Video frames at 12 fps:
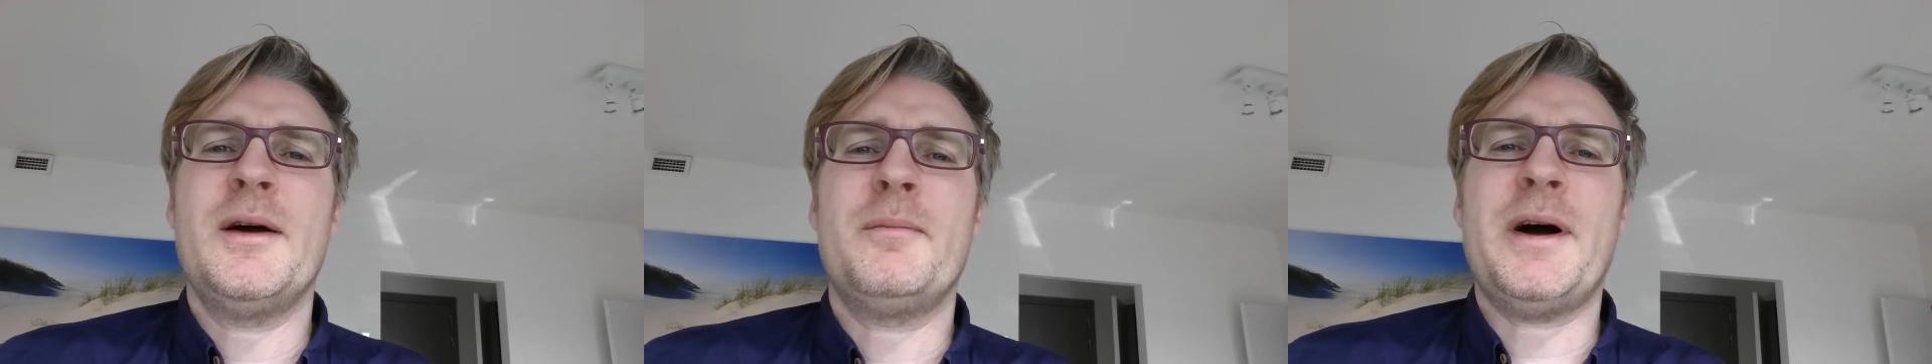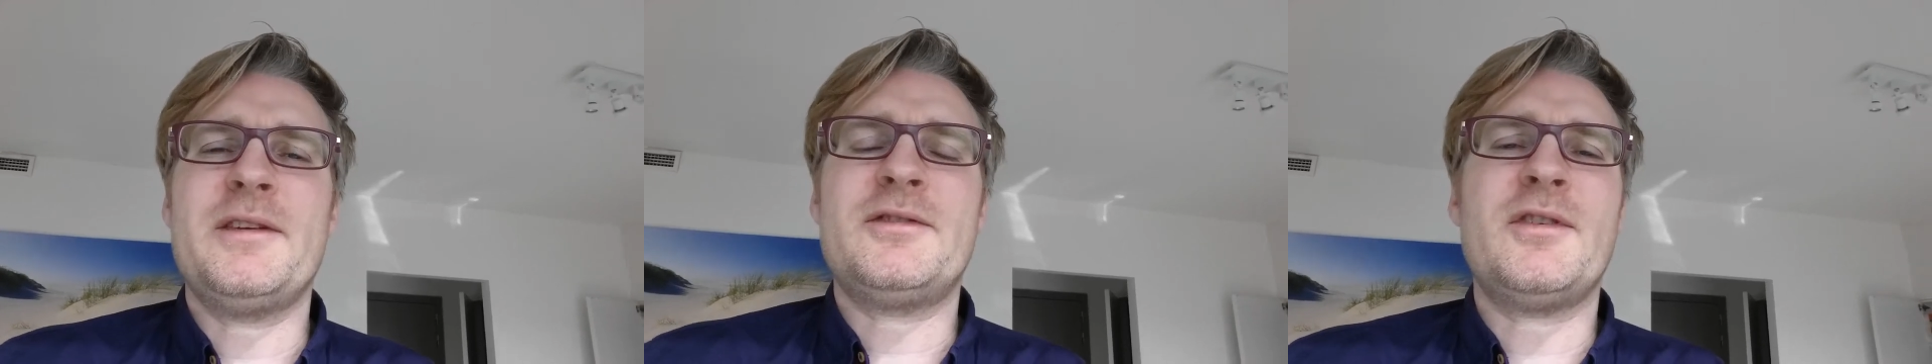
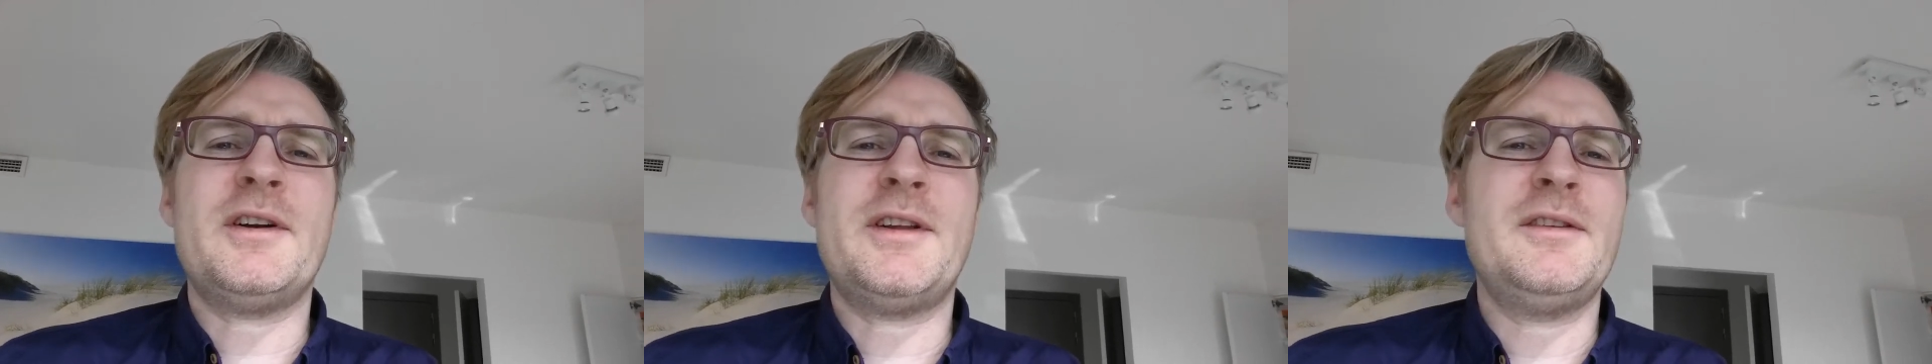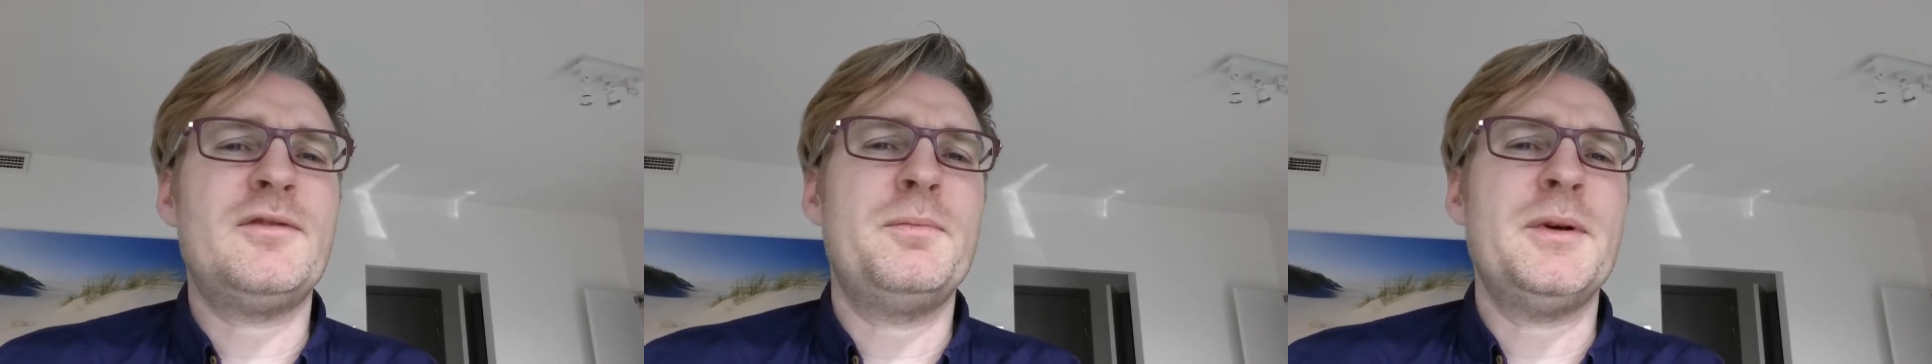by
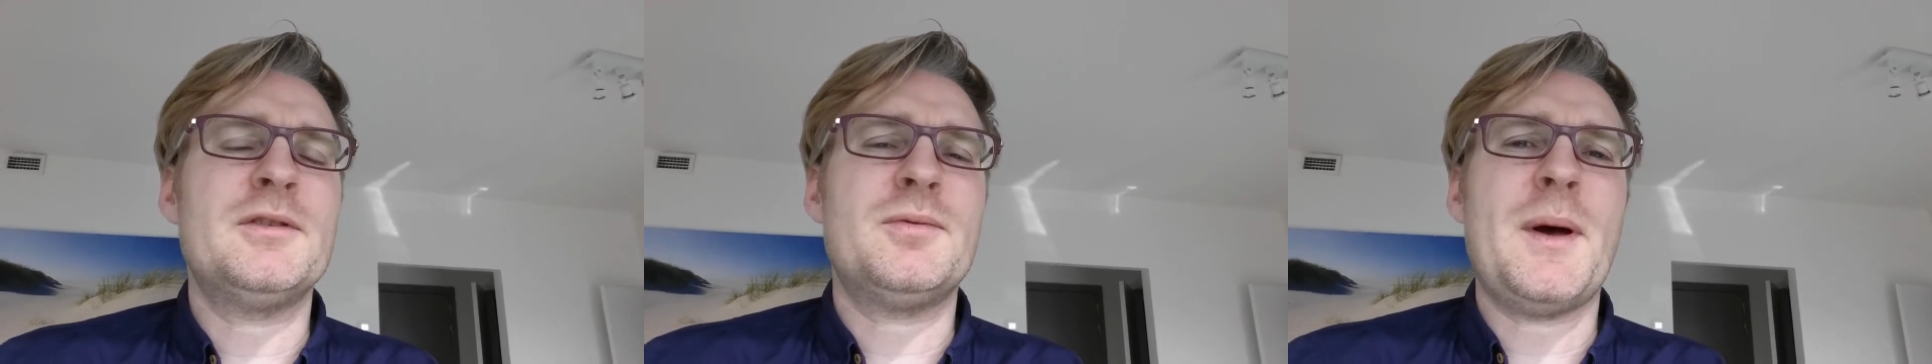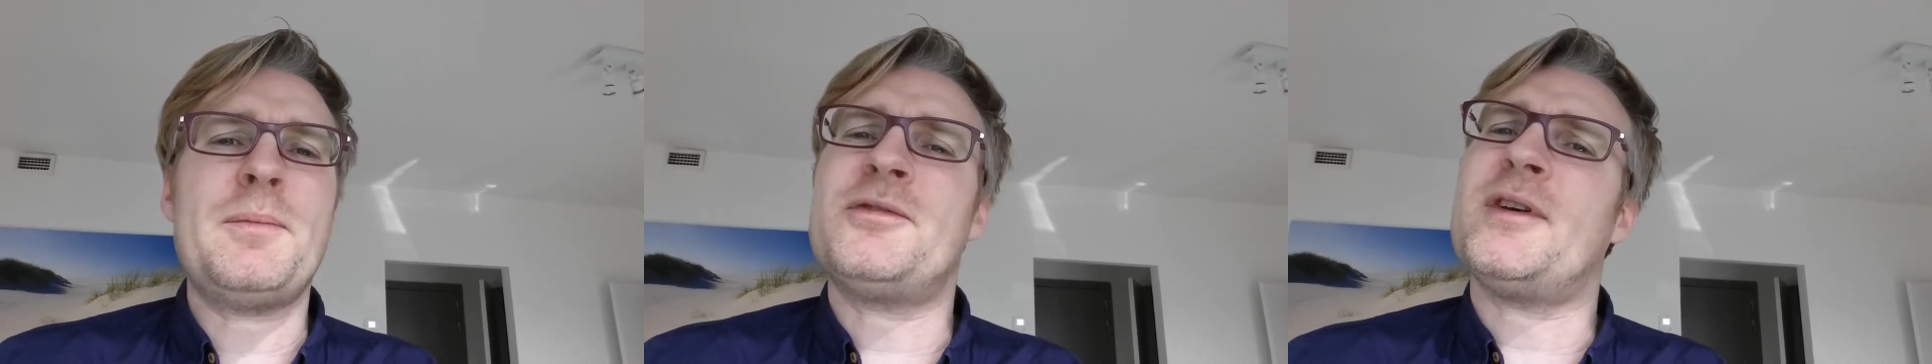starting to build
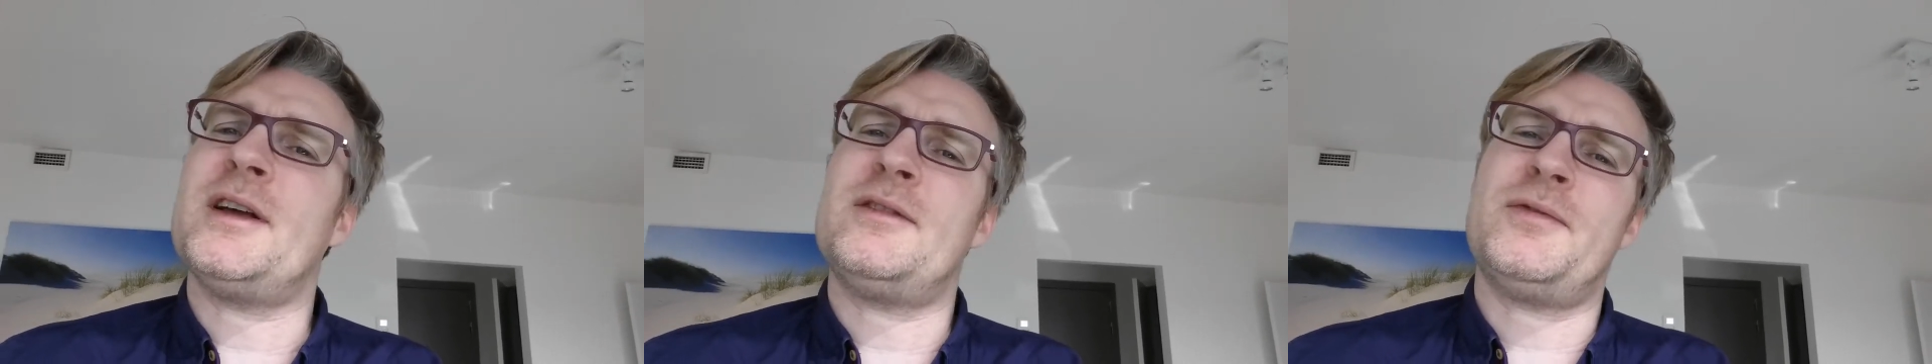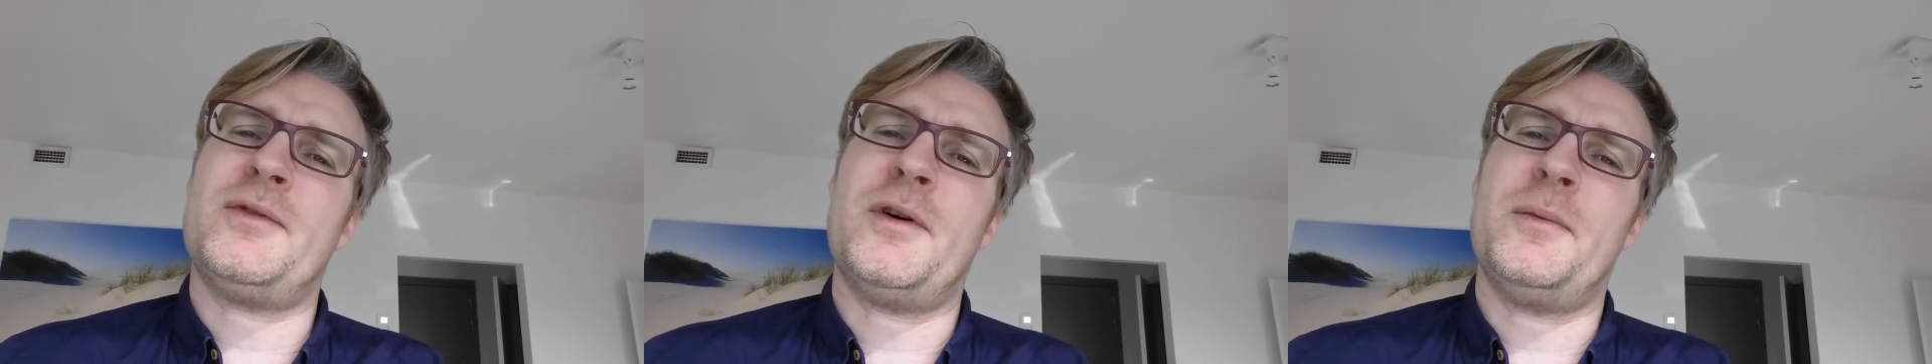websites
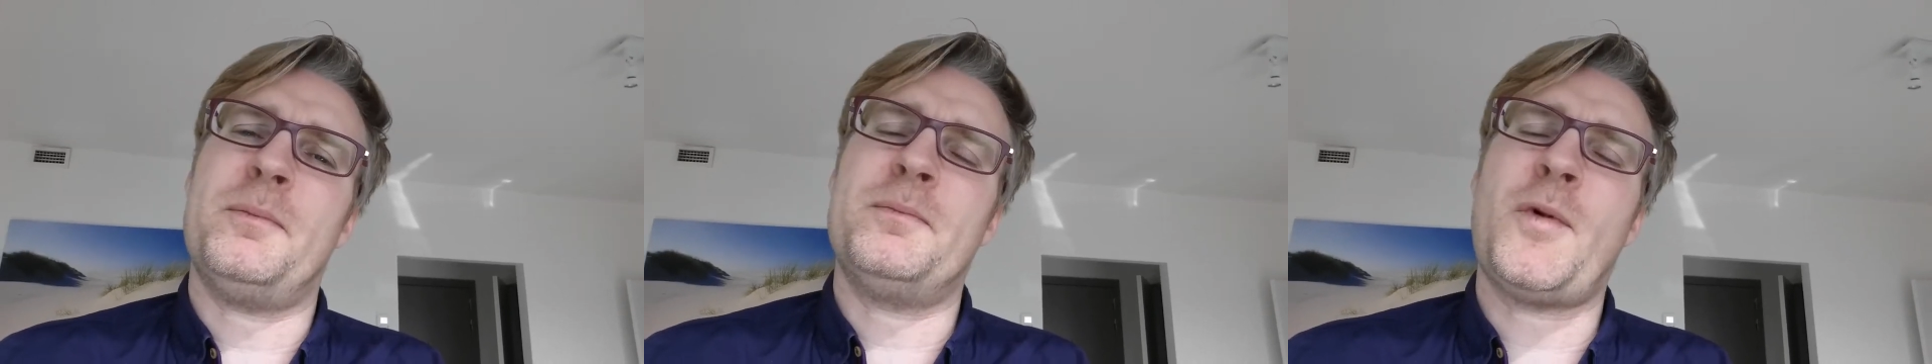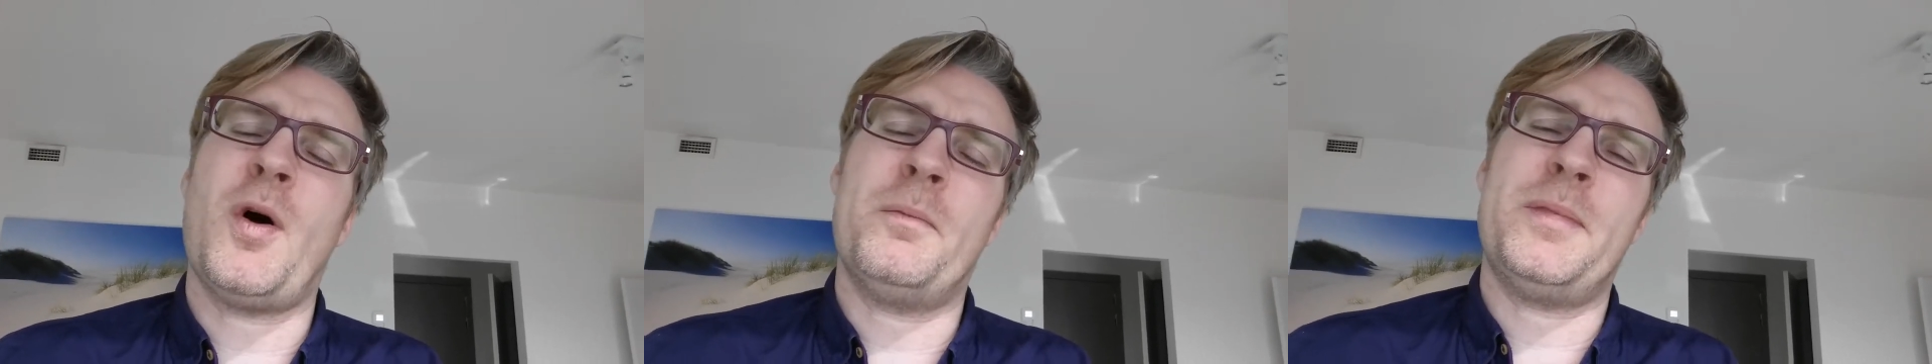for
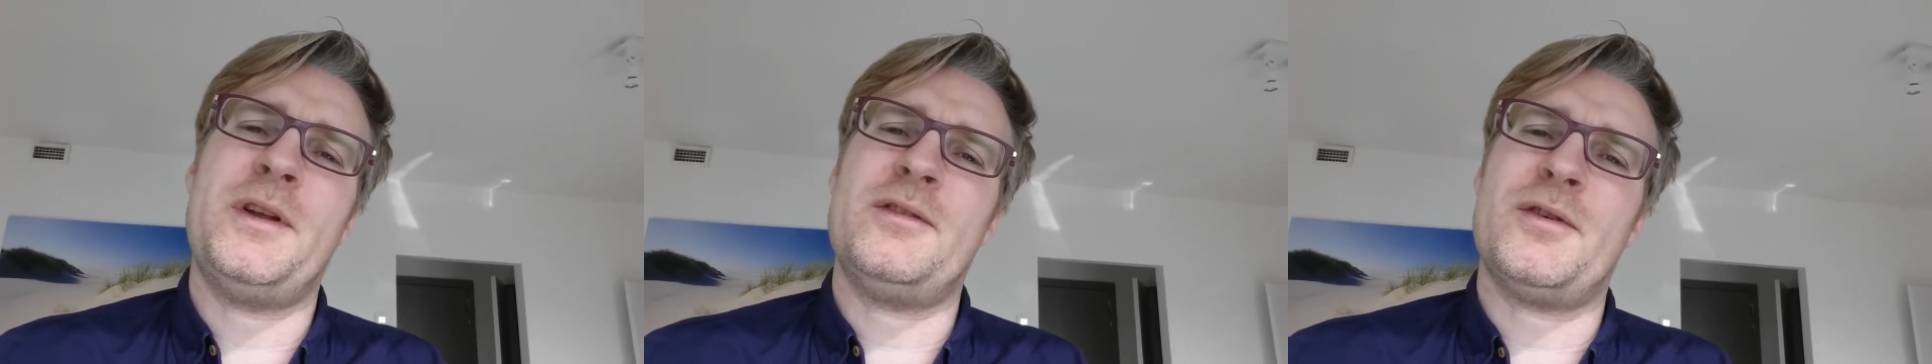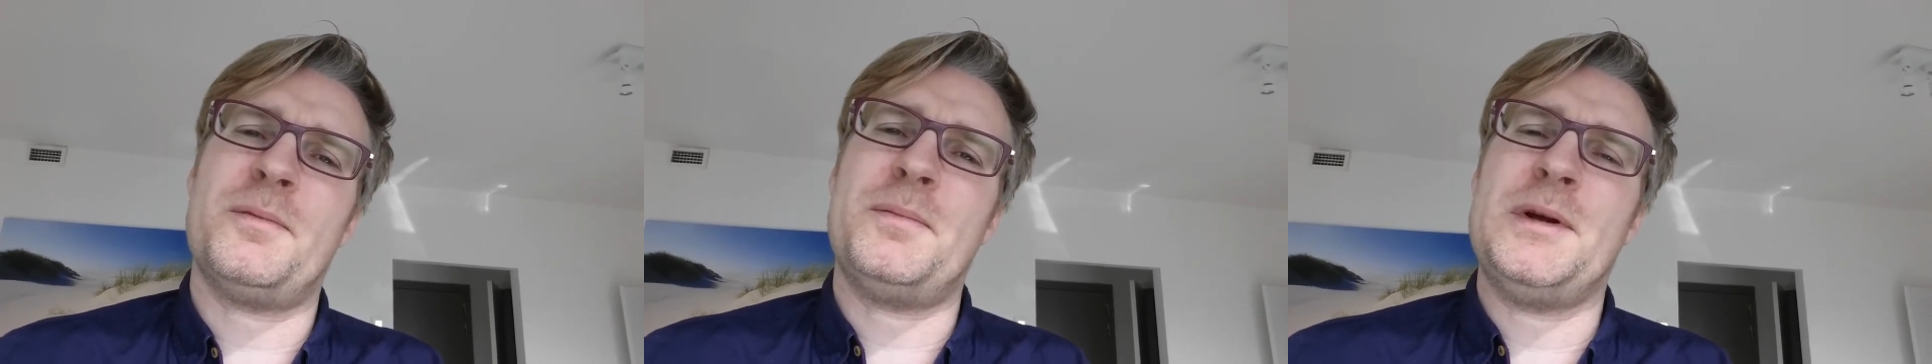companies
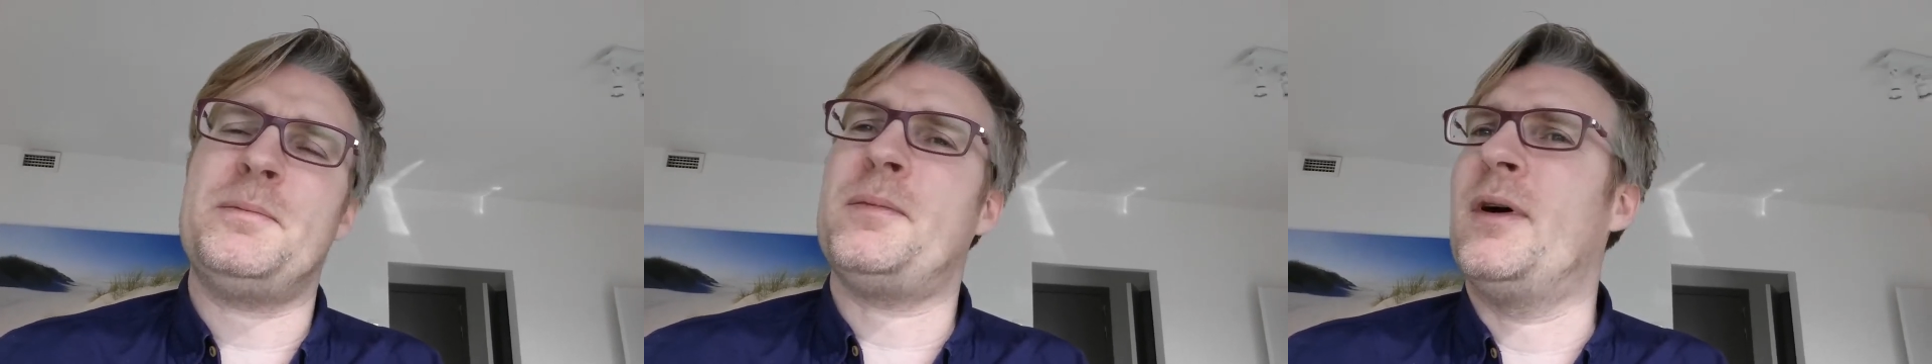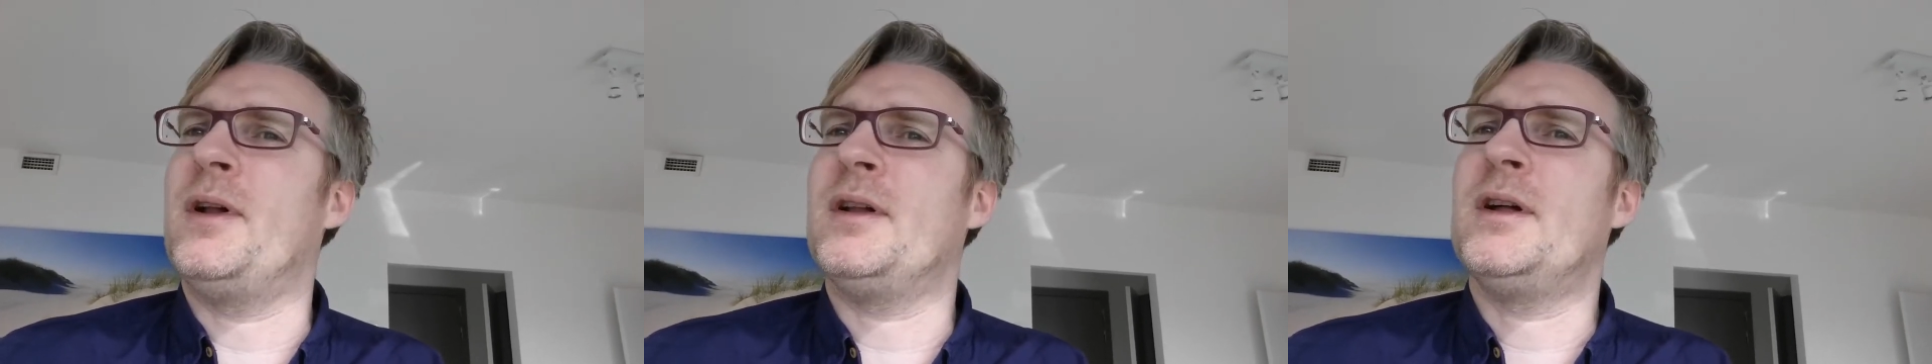or
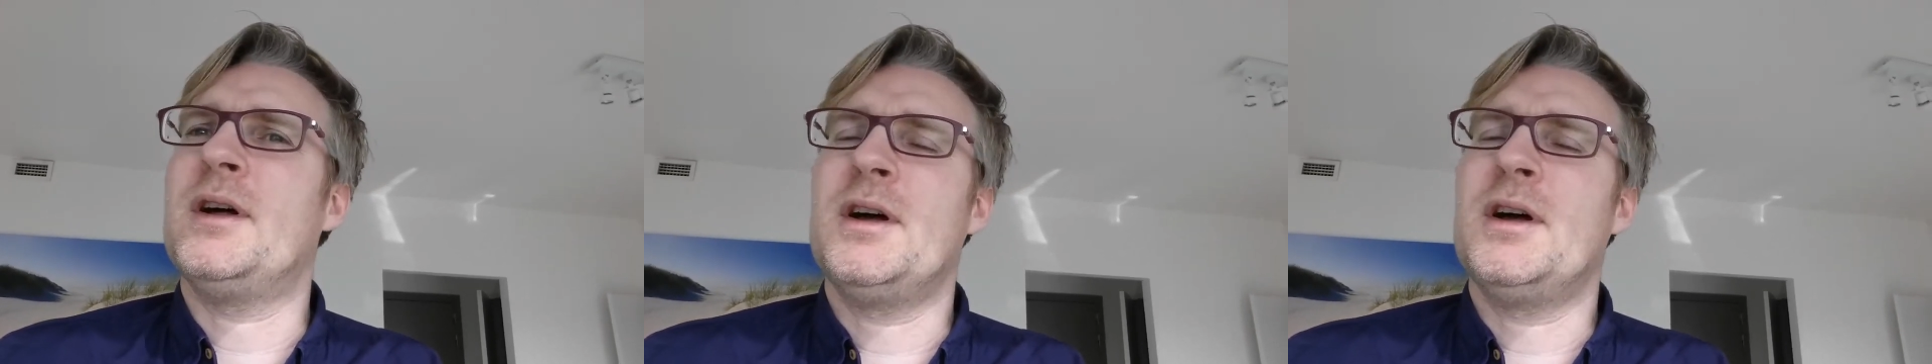people?